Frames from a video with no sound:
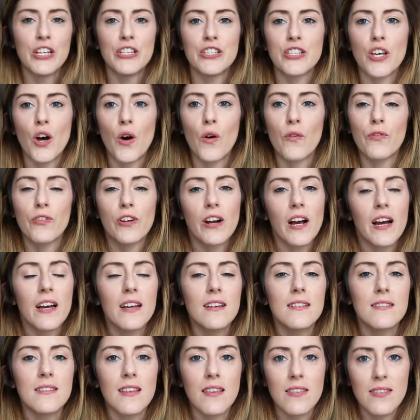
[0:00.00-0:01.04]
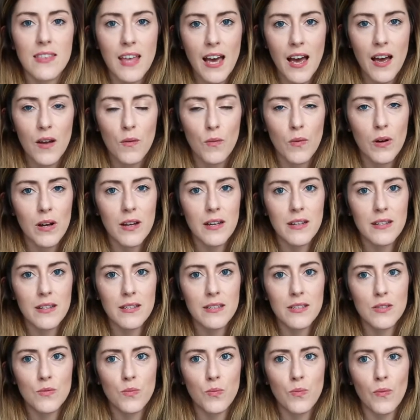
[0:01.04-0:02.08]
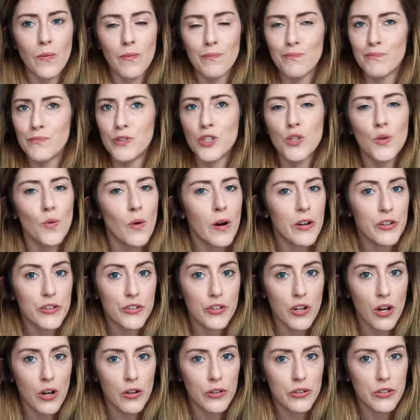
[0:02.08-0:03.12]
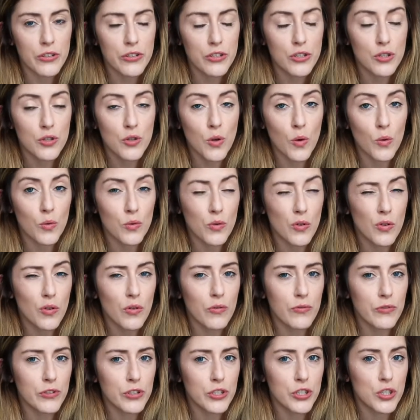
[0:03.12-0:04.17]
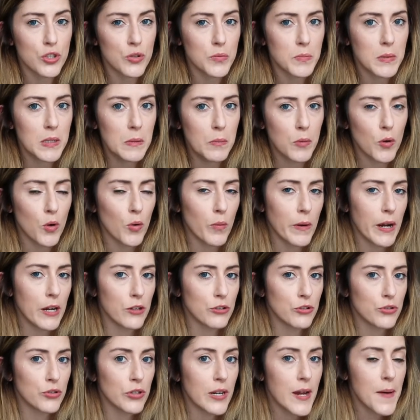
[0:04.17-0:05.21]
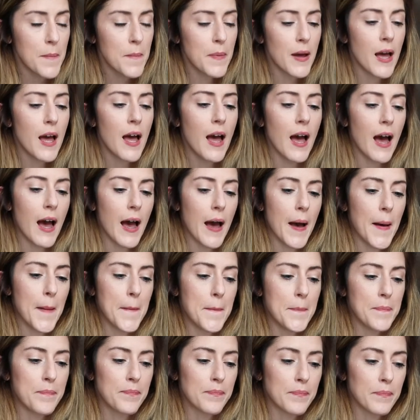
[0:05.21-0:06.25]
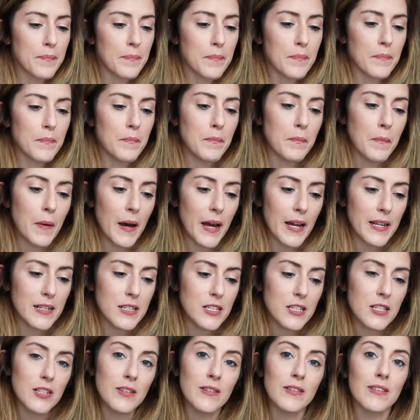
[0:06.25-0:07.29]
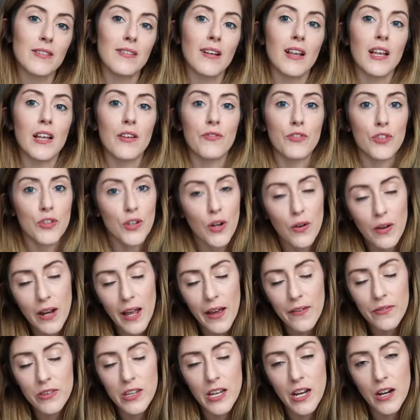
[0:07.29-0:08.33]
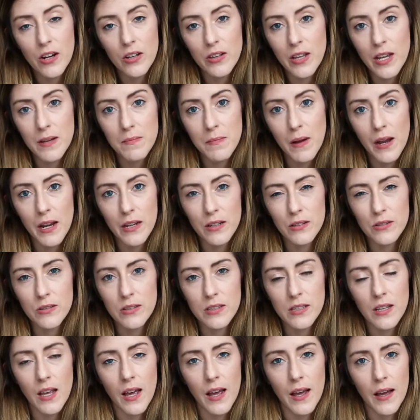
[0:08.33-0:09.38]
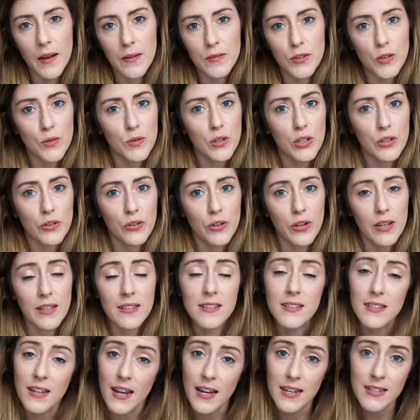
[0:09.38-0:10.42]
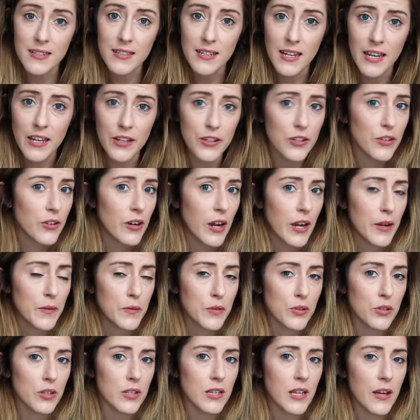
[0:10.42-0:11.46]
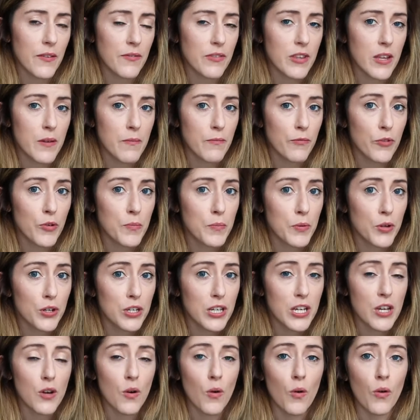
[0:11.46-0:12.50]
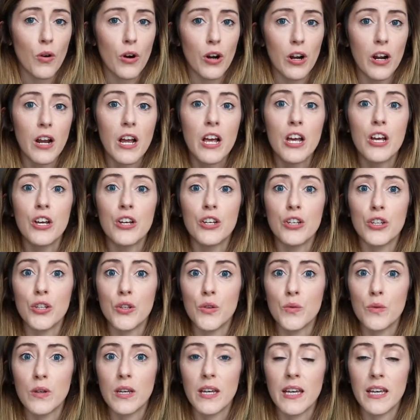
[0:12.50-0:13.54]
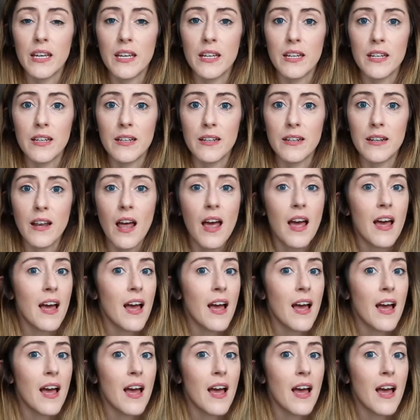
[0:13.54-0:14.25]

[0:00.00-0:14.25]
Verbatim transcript: So for us, that was $200 total for 2 people round-trip, but if you don't have the airline miles, you can look at Skyscanner. I really love them for booking, or you can